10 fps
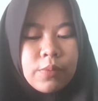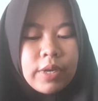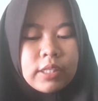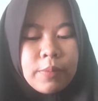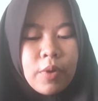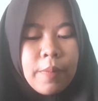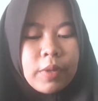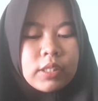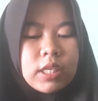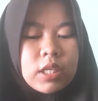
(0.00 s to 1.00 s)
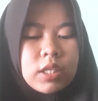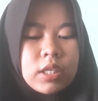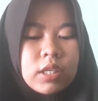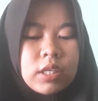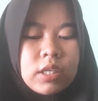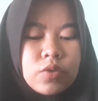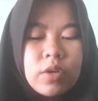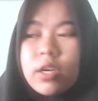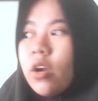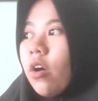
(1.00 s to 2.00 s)
by the property
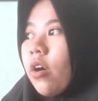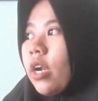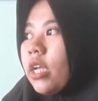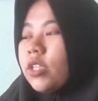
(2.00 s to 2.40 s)
insurance or a